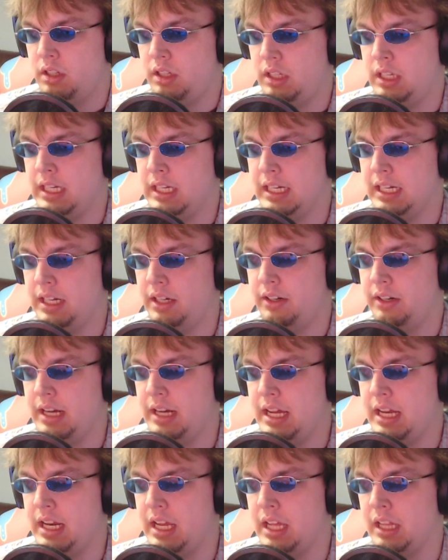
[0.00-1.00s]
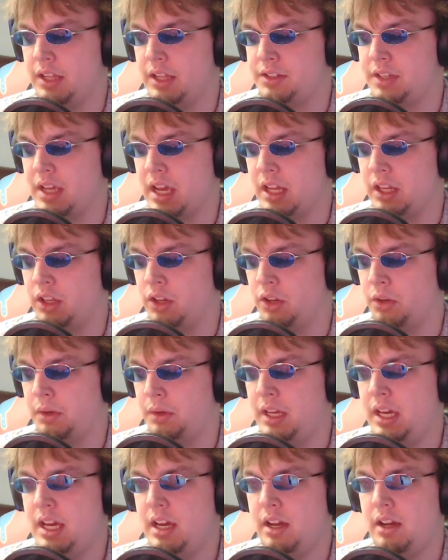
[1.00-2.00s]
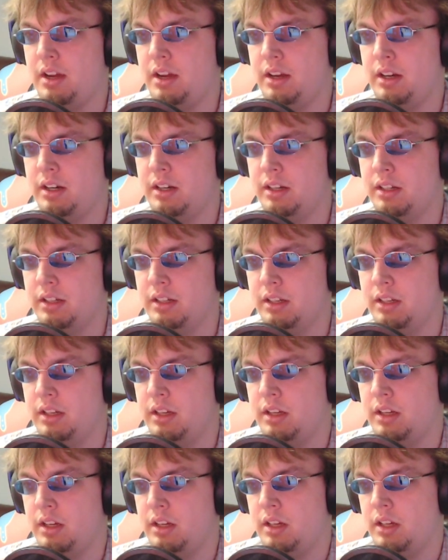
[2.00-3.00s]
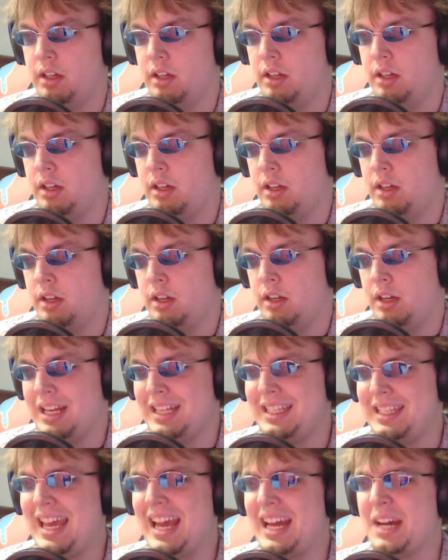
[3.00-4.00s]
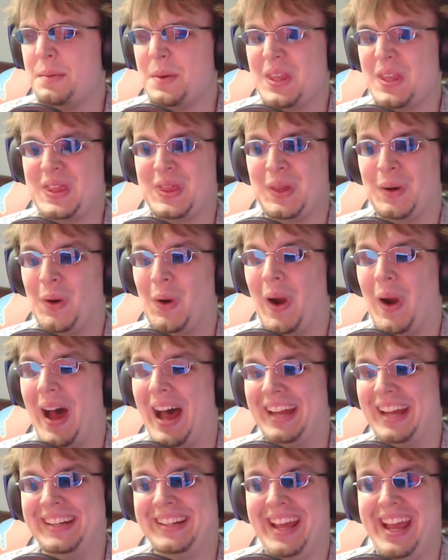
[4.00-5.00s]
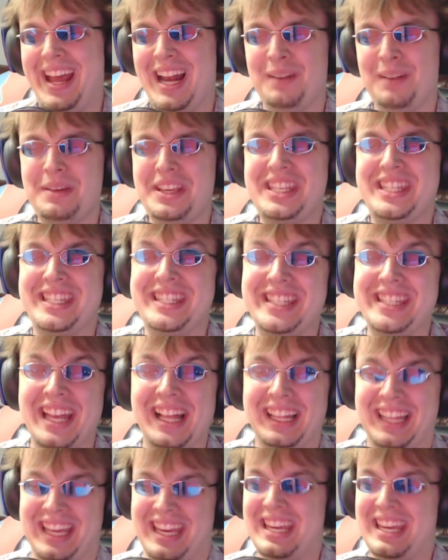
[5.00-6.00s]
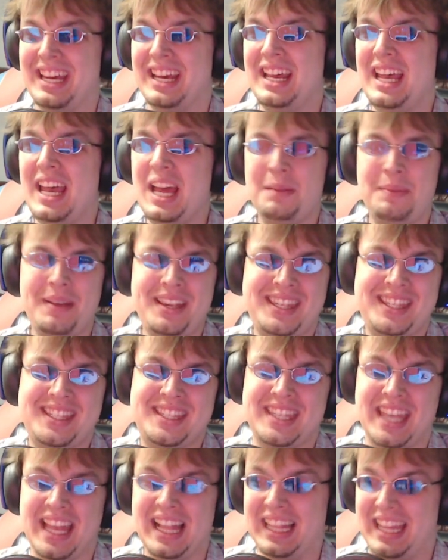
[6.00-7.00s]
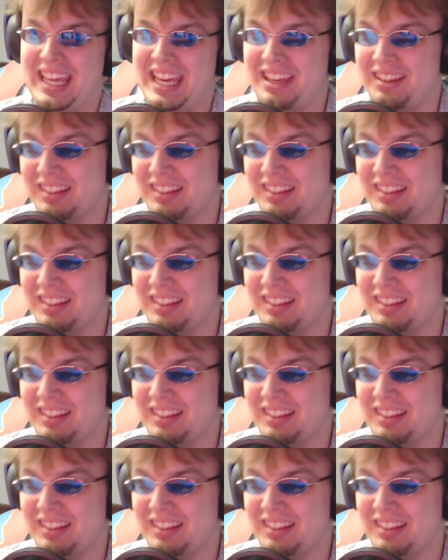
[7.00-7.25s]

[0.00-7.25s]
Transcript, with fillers: Alrighty, let's get you here. Attack it with Thoron. It'll be silly. It'll be silly.